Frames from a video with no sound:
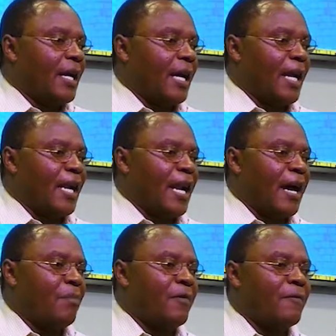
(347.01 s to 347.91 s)
And
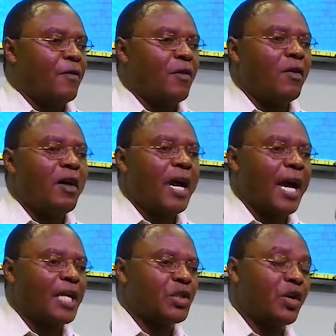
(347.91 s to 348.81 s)
uh, before
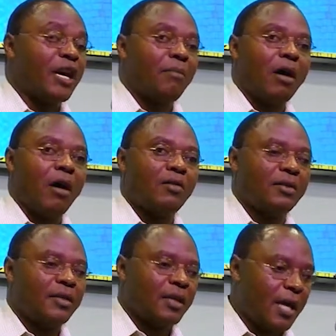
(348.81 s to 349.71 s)
I talk
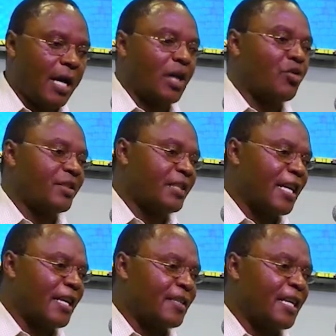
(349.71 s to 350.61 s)
about uh,
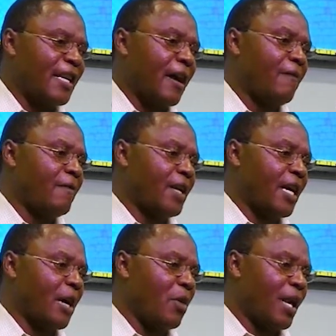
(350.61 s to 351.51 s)
Christianity in
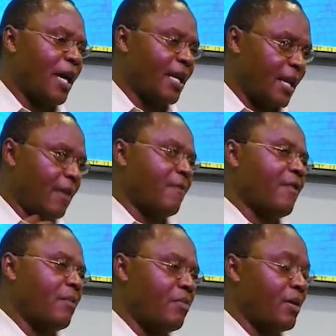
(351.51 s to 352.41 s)
Africa, I want to give
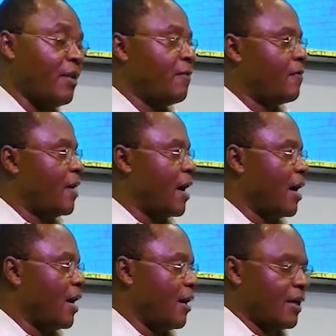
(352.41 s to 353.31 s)
a brief
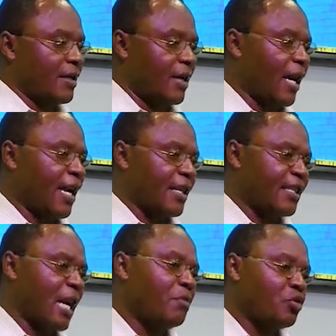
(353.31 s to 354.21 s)
uh, kind of
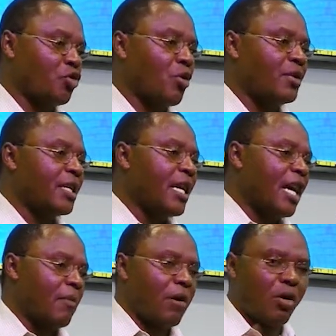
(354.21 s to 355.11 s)
snapshot
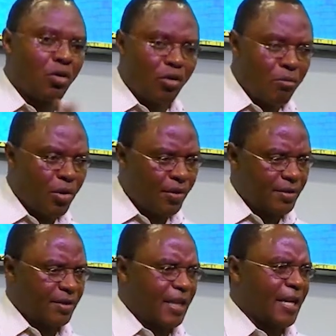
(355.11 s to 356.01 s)
about global
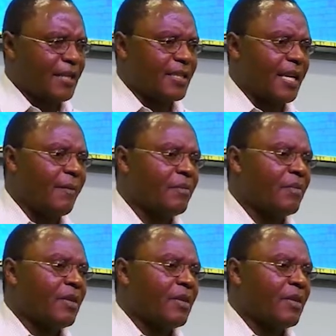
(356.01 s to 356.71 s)
Christianity.